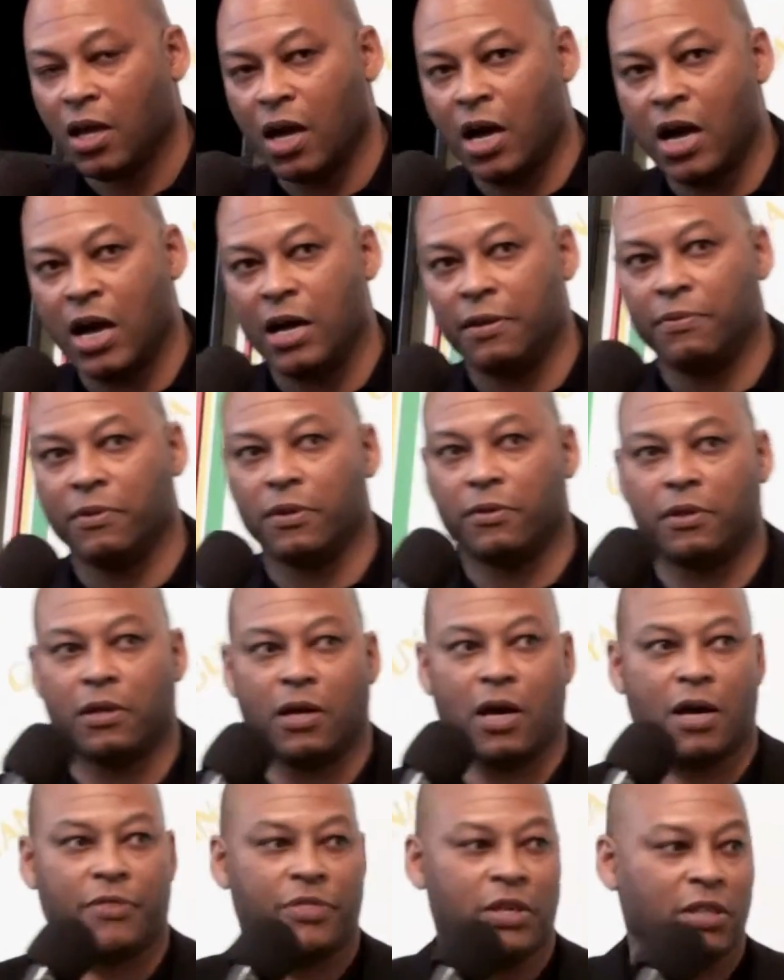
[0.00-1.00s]
Um,
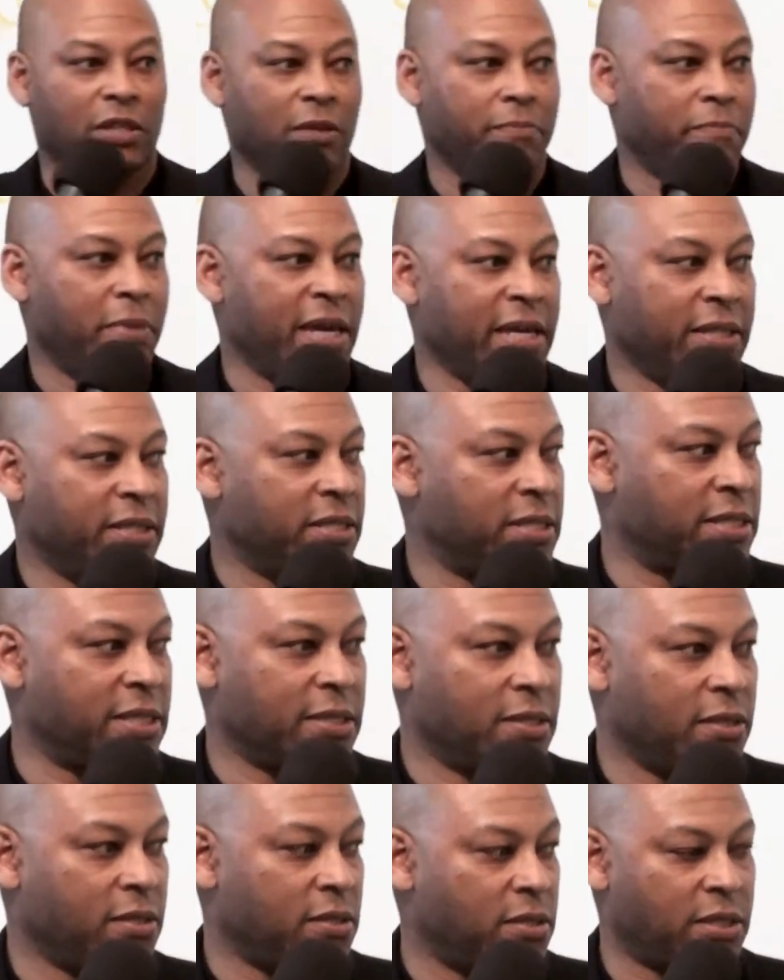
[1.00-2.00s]
I think the main
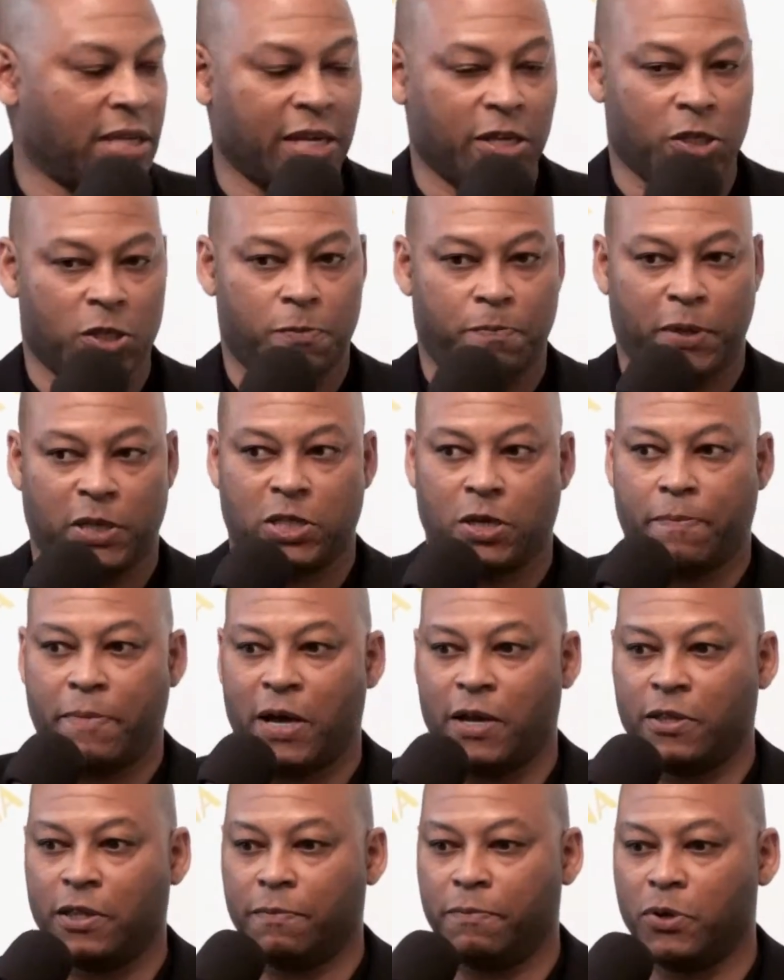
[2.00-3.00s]
sales pitch
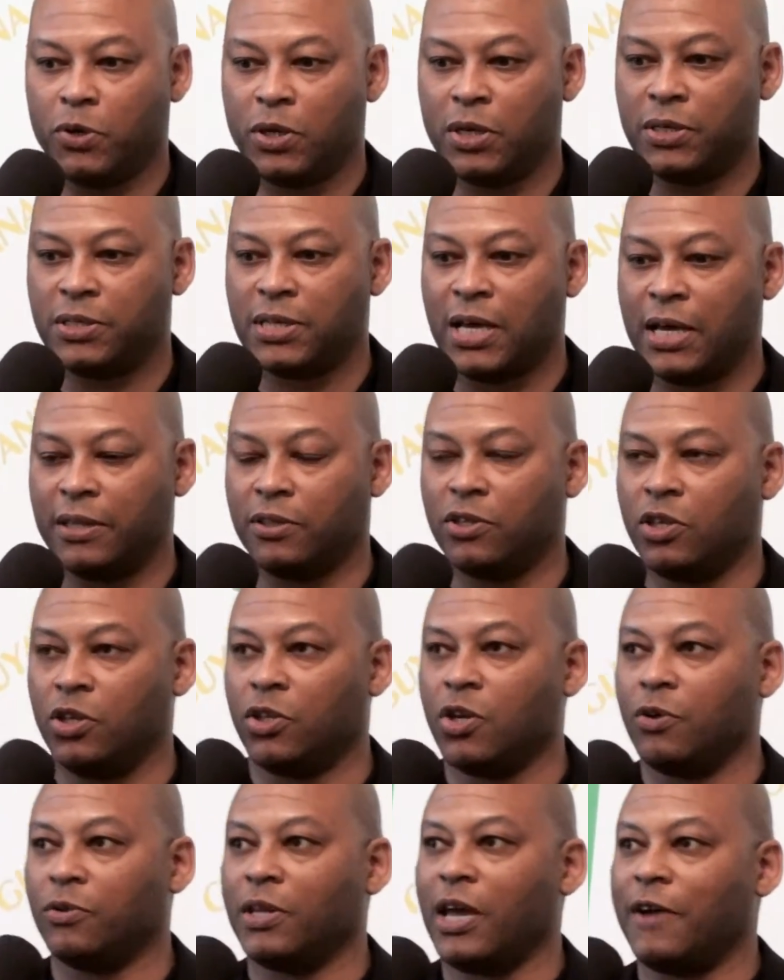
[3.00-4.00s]
about the book is that you
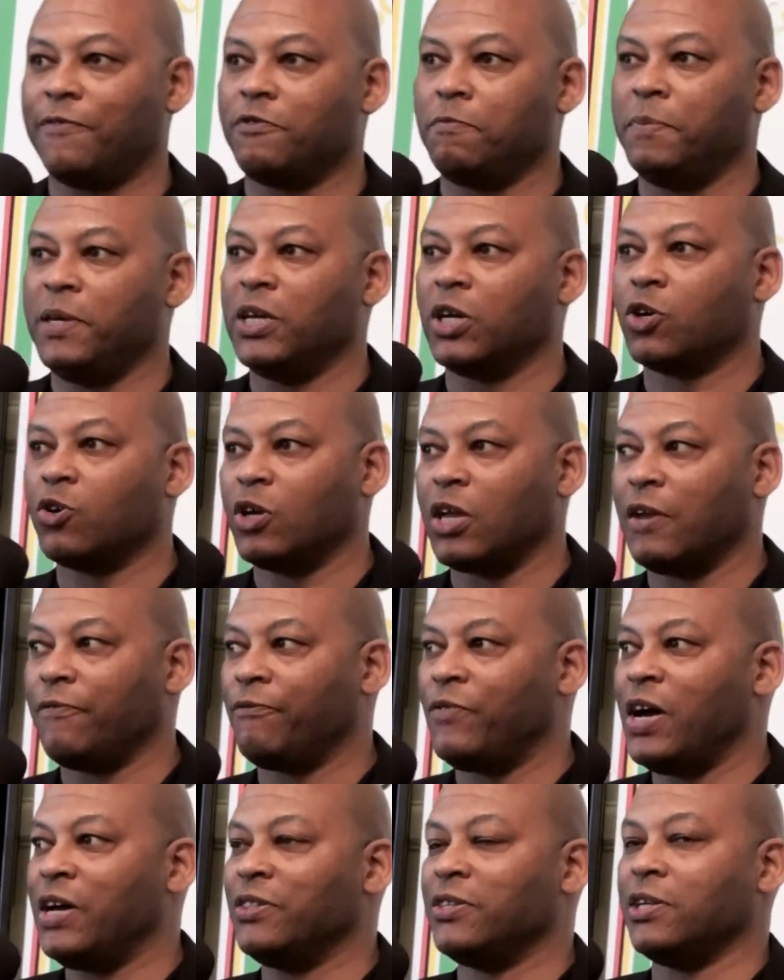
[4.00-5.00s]
don't have to be a cricket
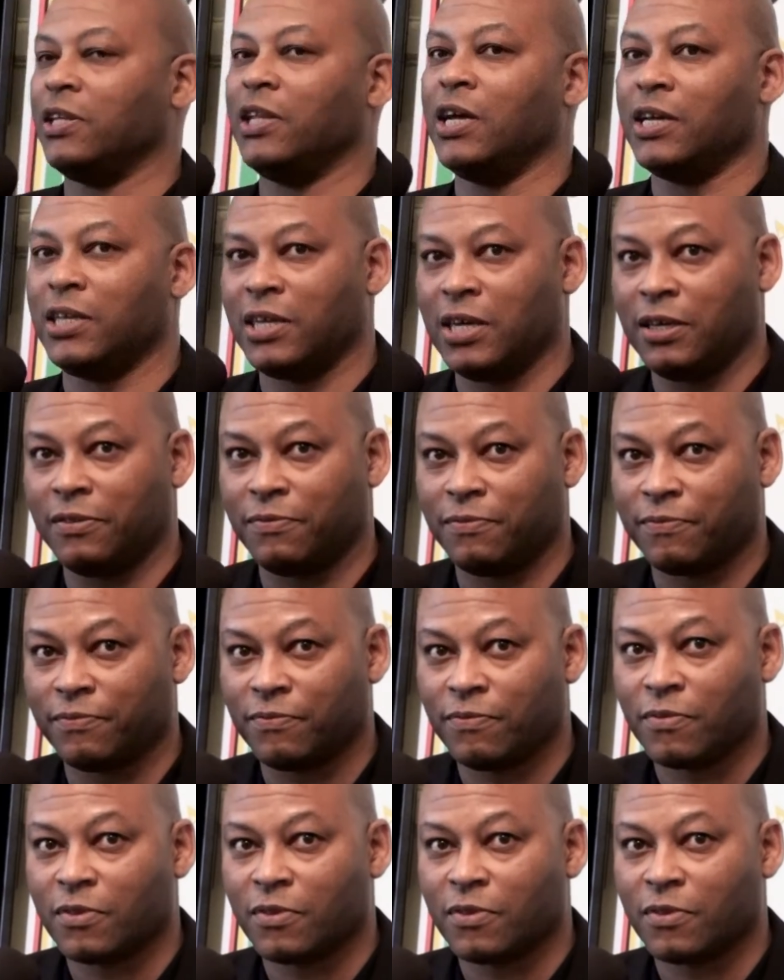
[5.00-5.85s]
fan to like it.